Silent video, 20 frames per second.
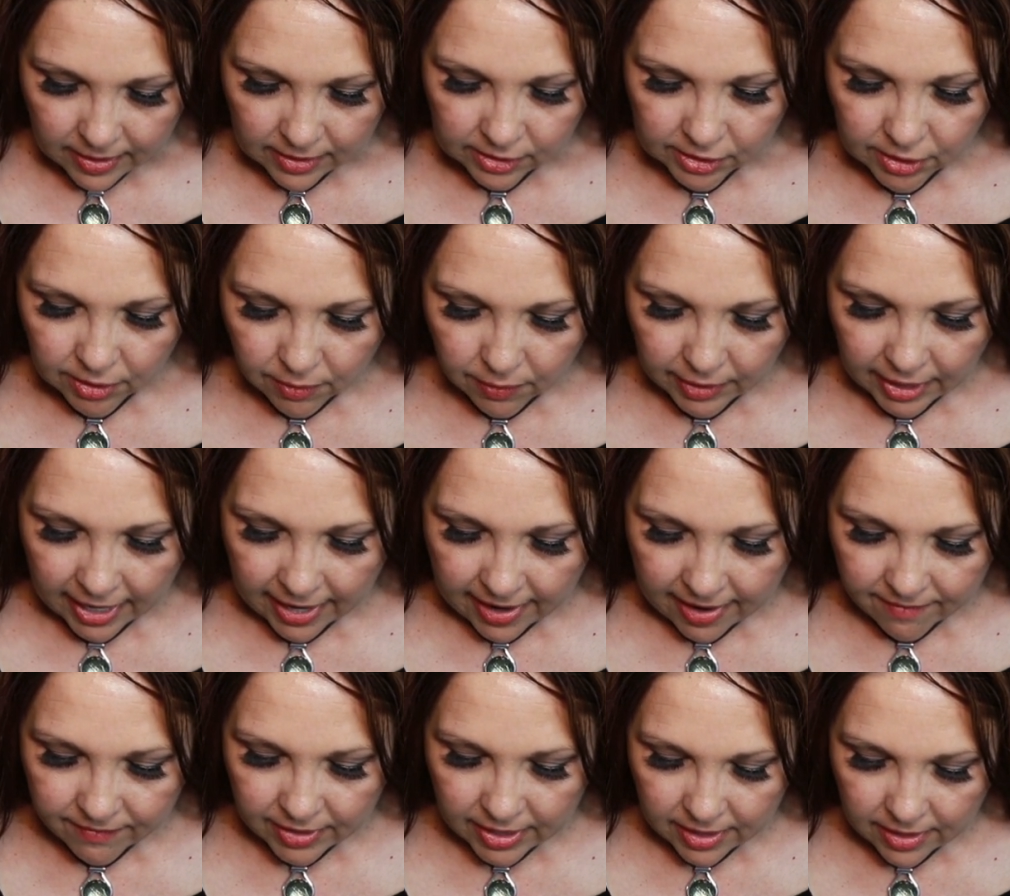So
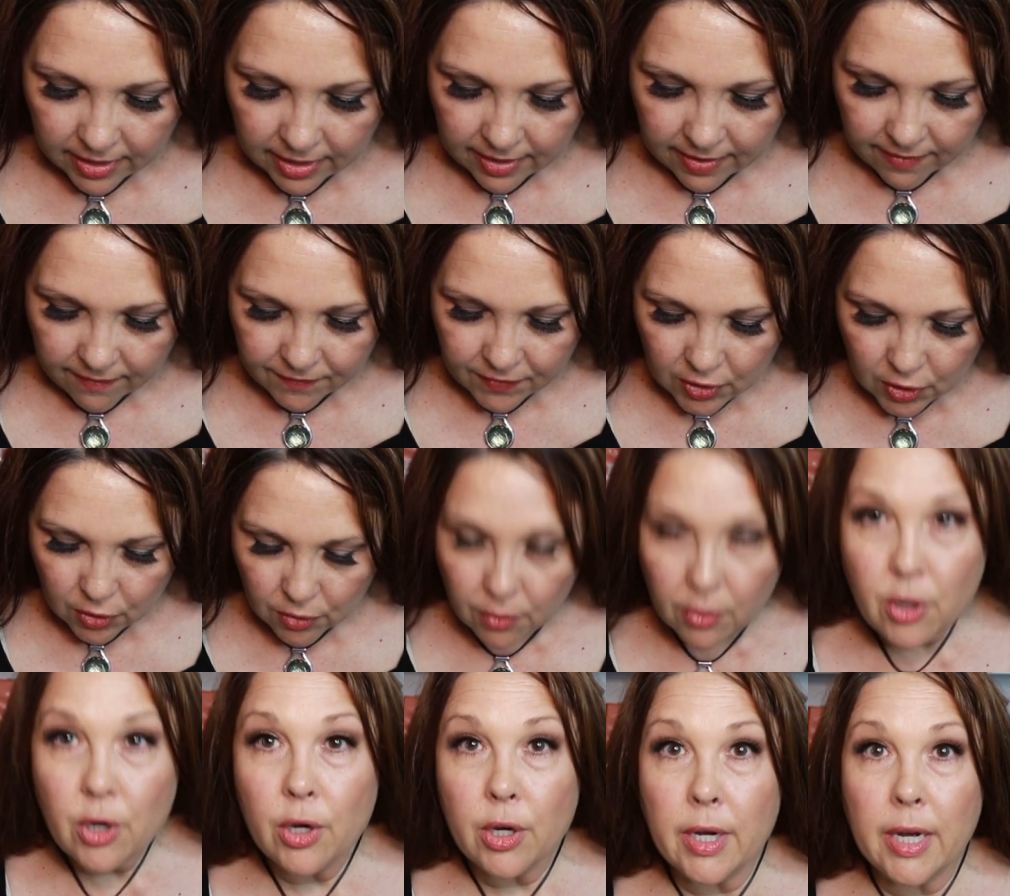Kevin, if you
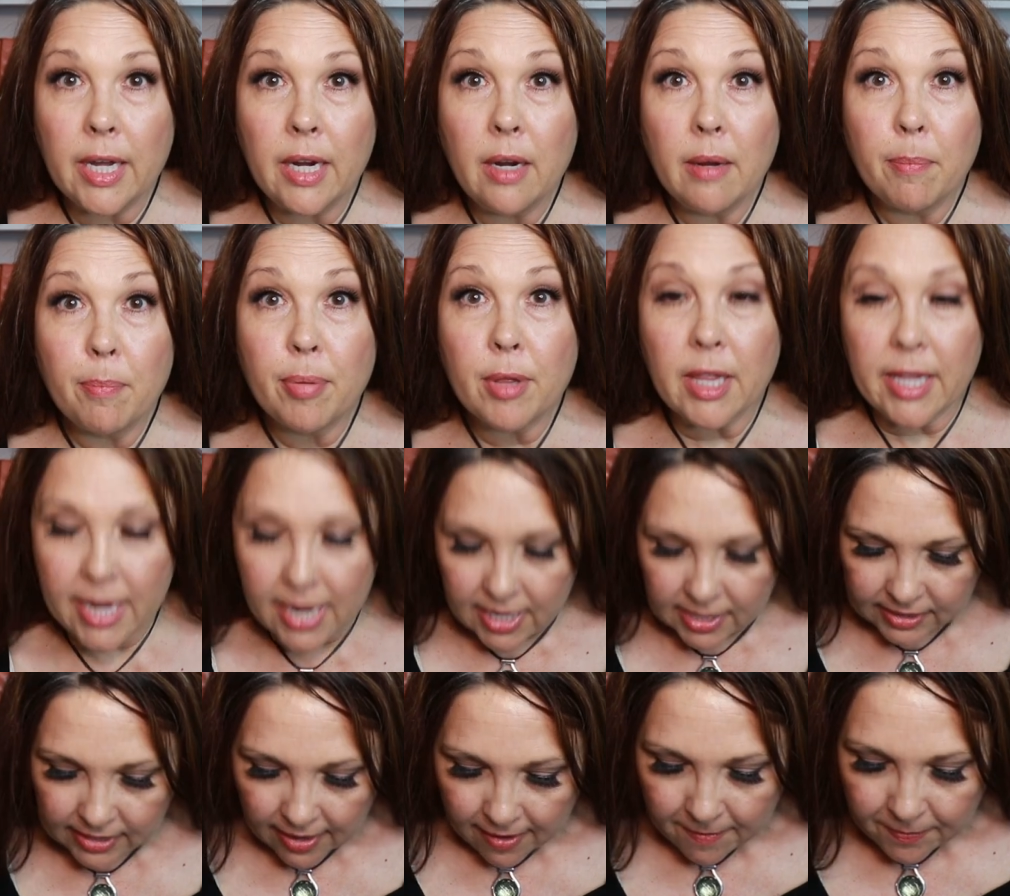could
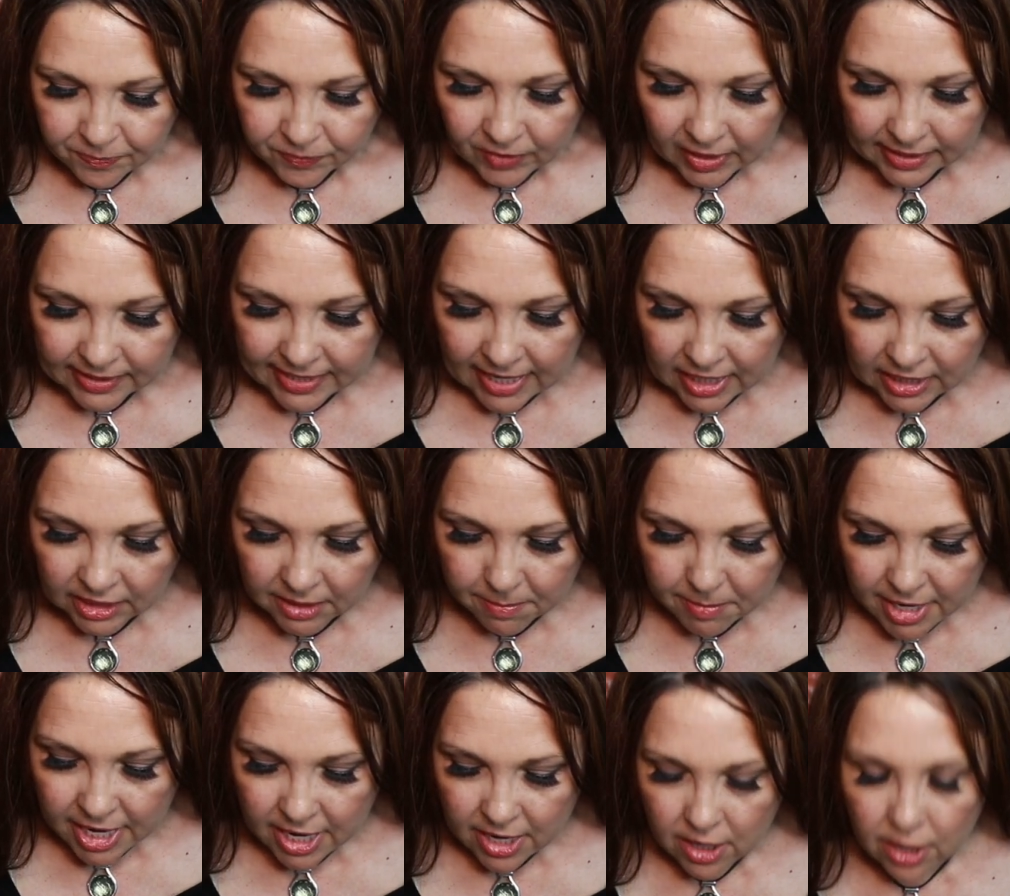please send
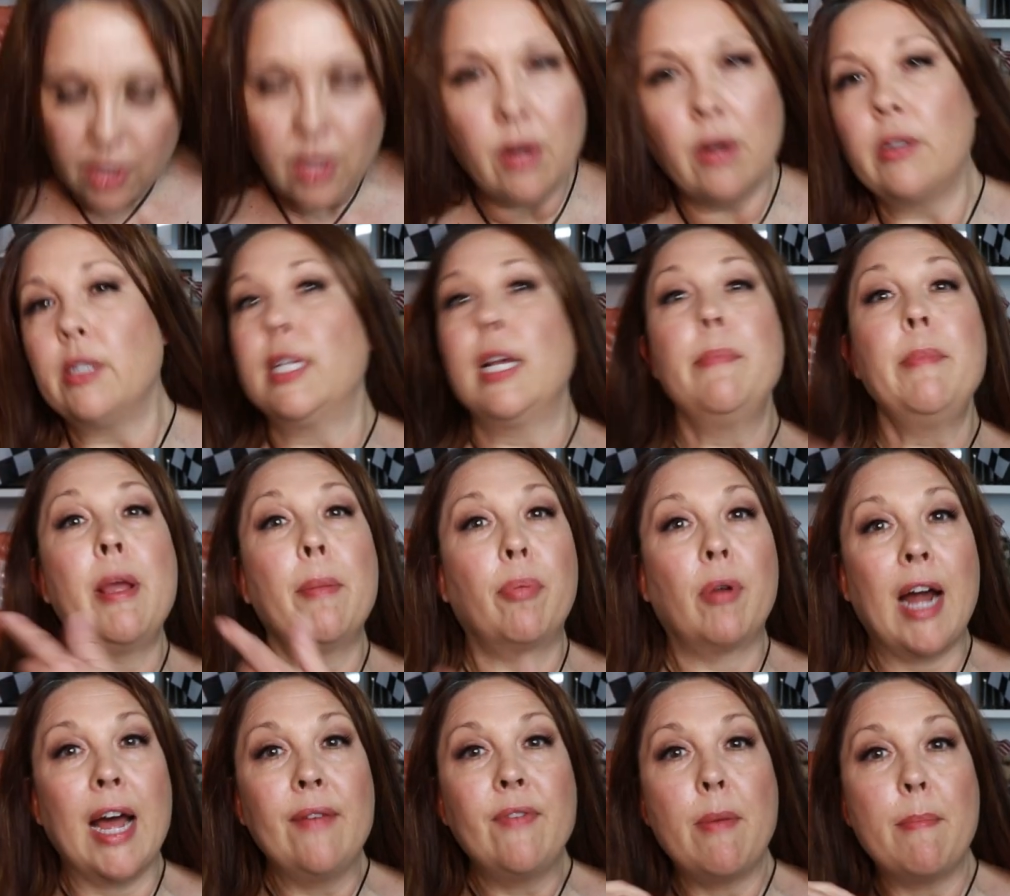me a
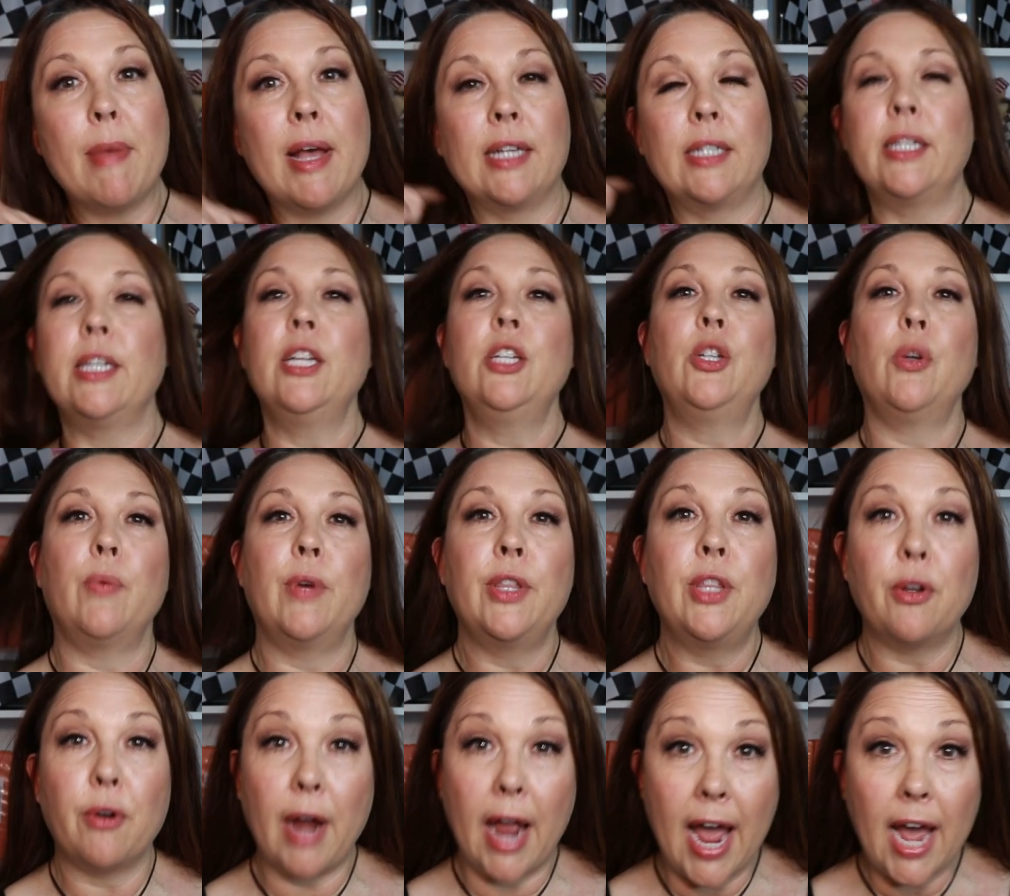private message
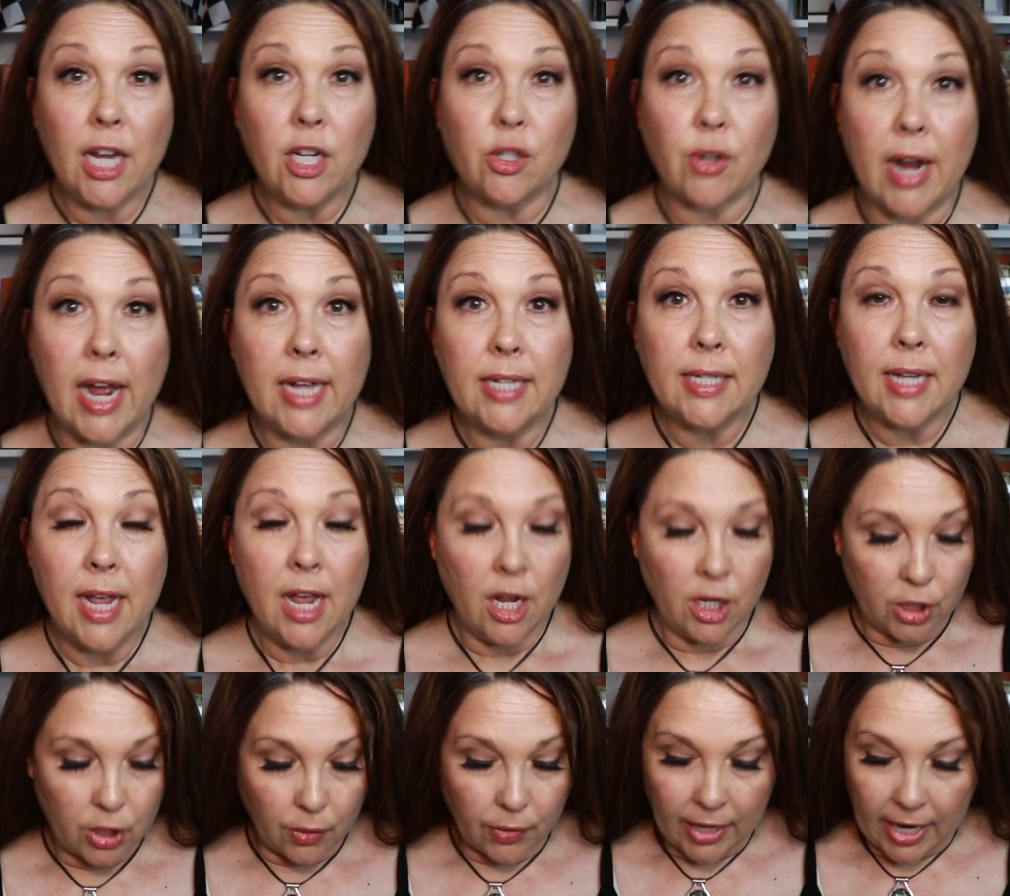with your address
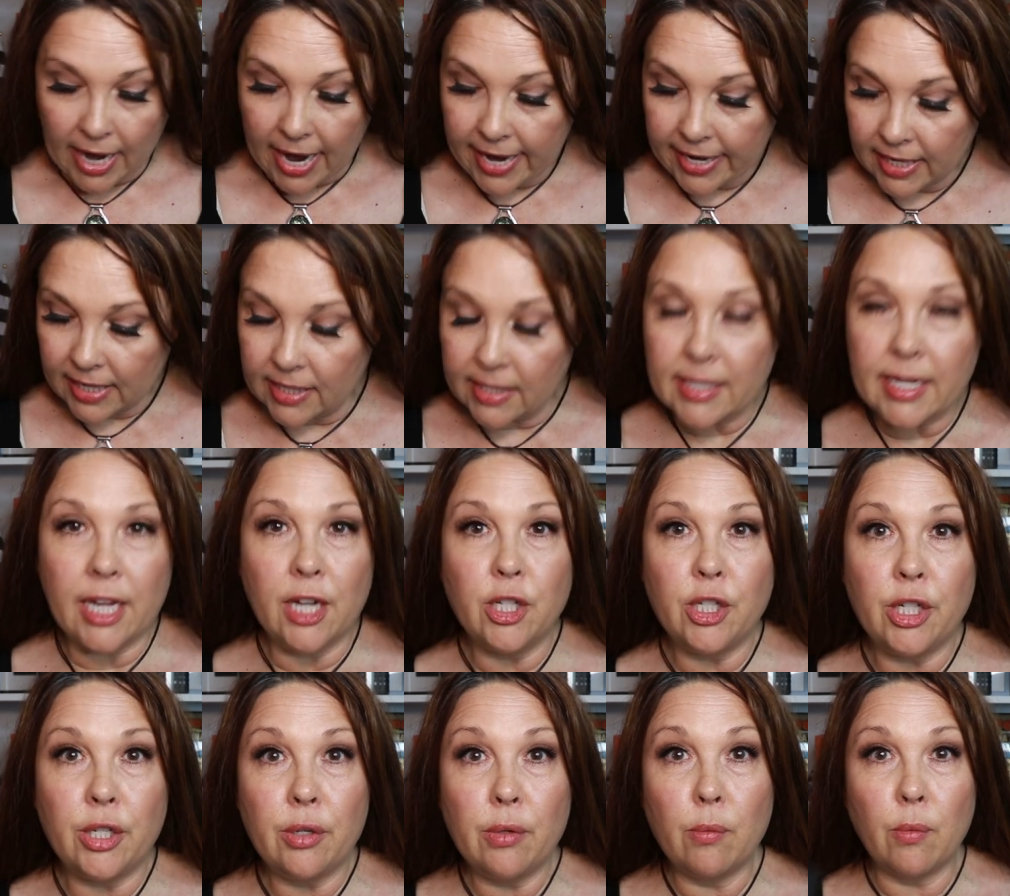so that I can
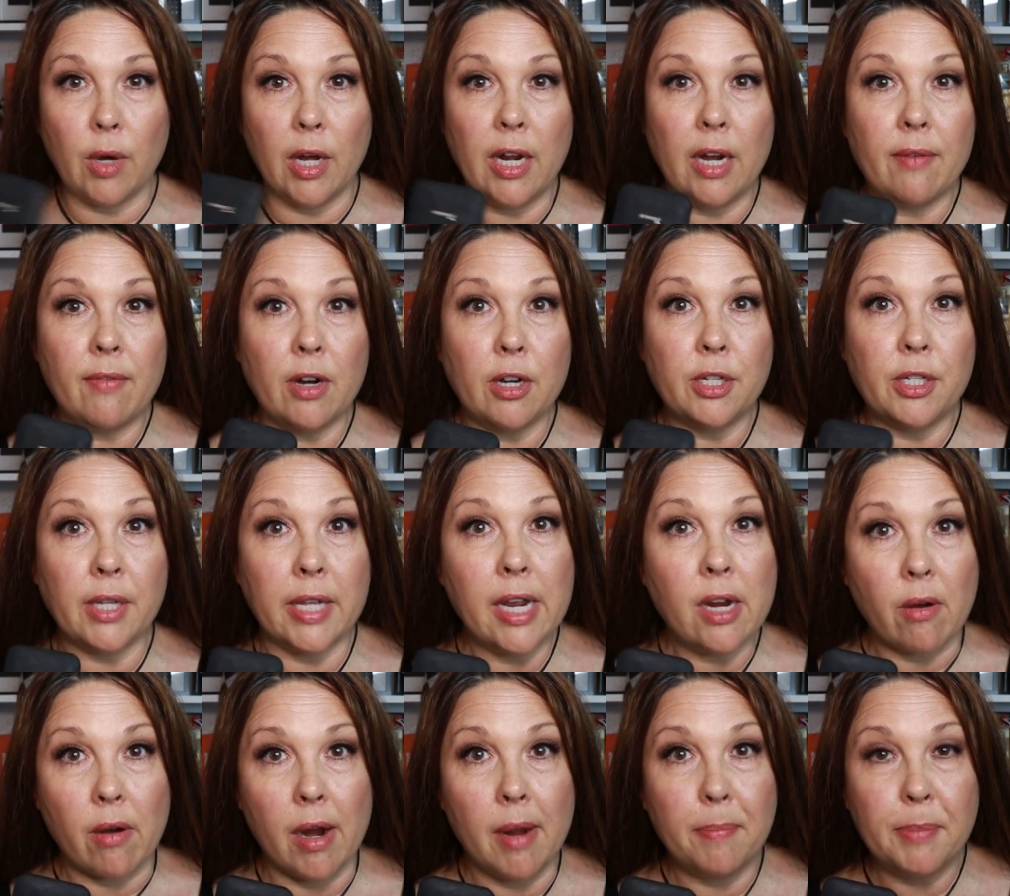send you one of our
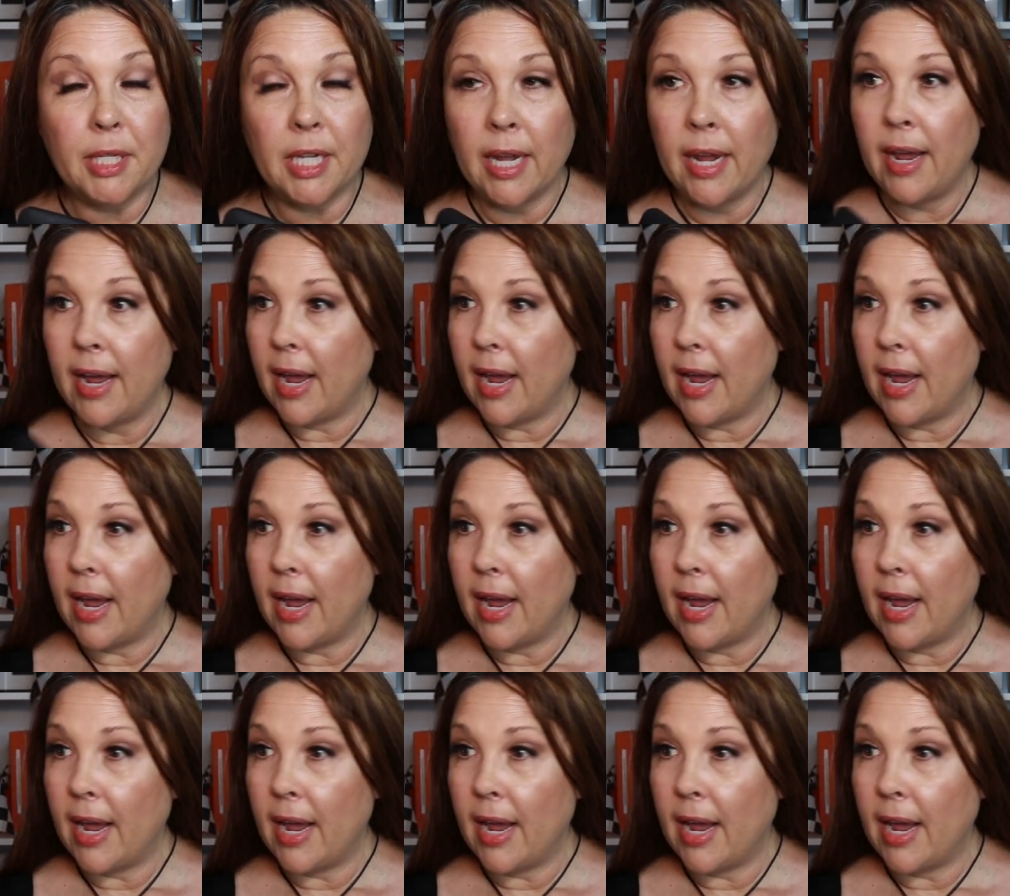sling grips.